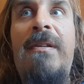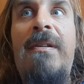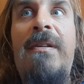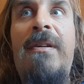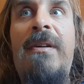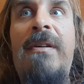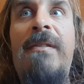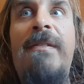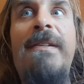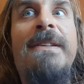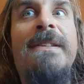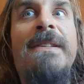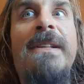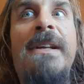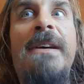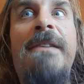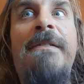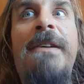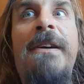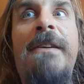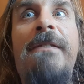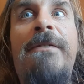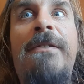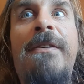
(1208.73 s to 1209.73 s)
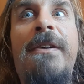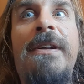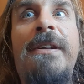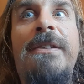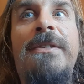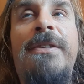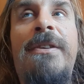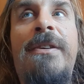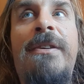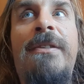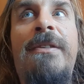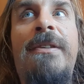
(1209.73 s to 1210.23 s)
Love is living for the
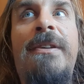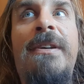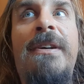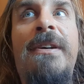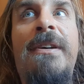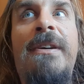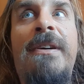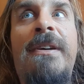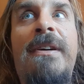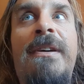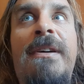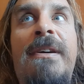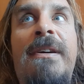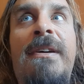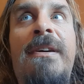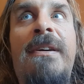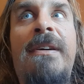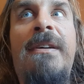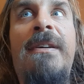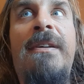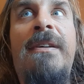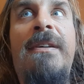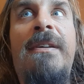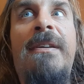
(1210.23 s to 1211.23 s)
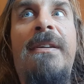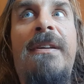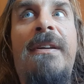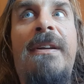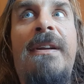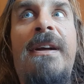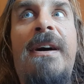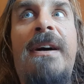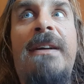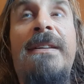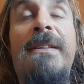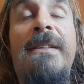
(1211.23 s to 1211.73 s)
truth,
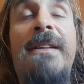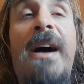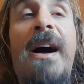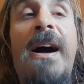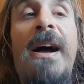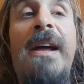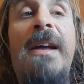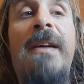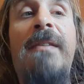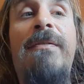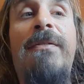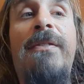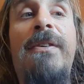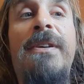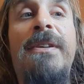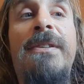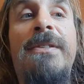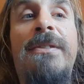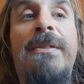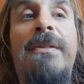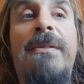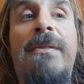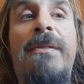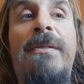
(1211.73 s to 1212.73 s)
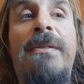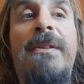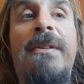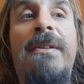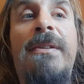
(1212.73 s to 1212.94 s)
not dying for the truth.